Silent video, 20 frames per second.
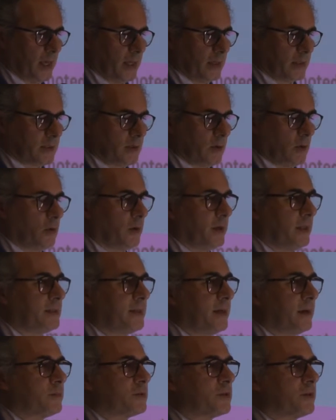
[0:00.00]
So in
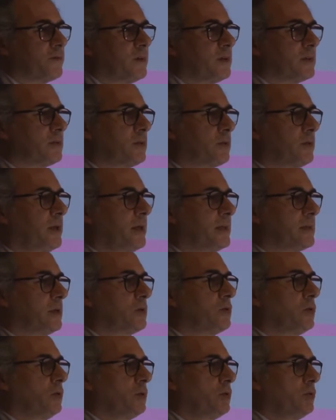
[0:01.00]
terms of history, as I
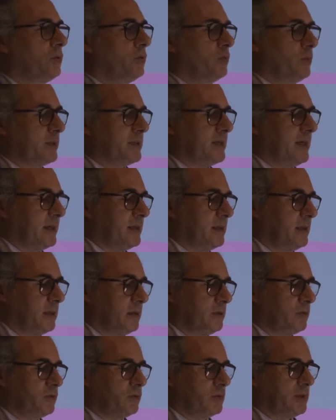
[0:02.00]
told you, we started
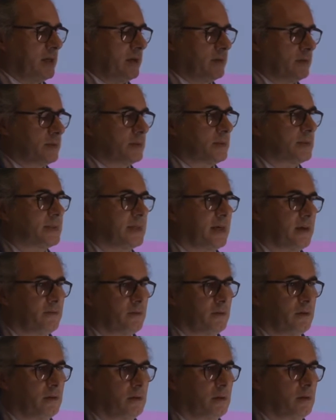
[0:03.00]
in
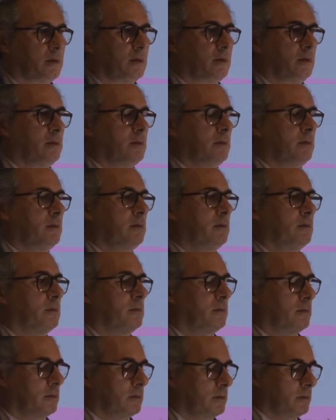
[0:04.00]
2007,
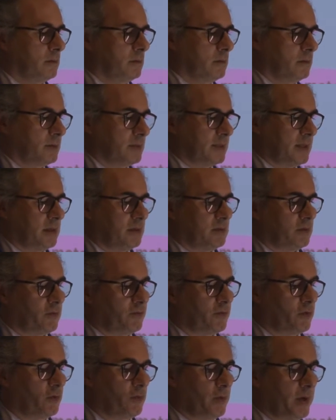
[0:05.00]
the Center
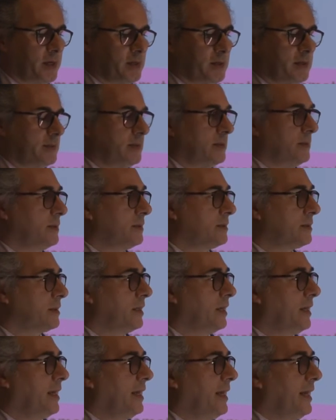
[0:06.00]
for Rare Disease,
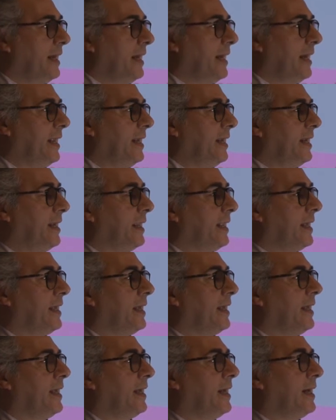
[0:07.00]
and
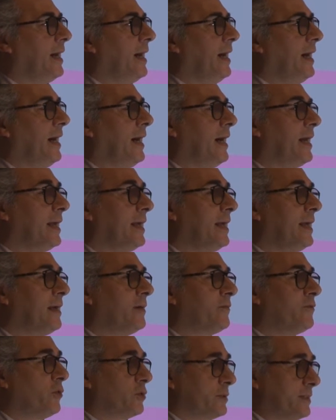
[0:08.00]

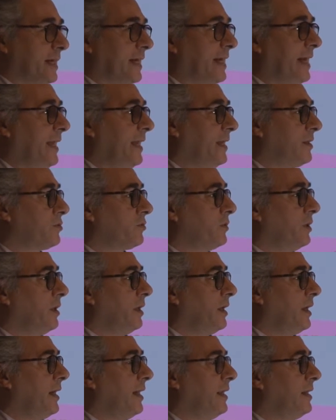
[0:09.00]
for
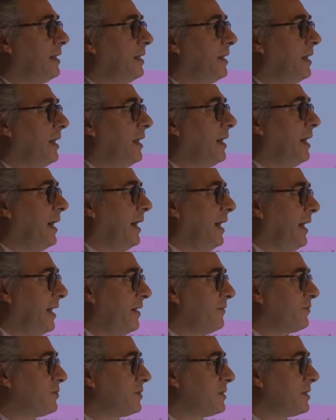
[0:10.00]
psychiatry. And I
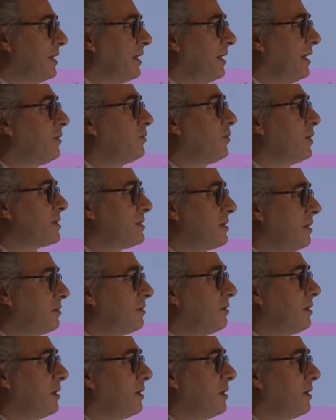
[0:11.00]
have to say it was not a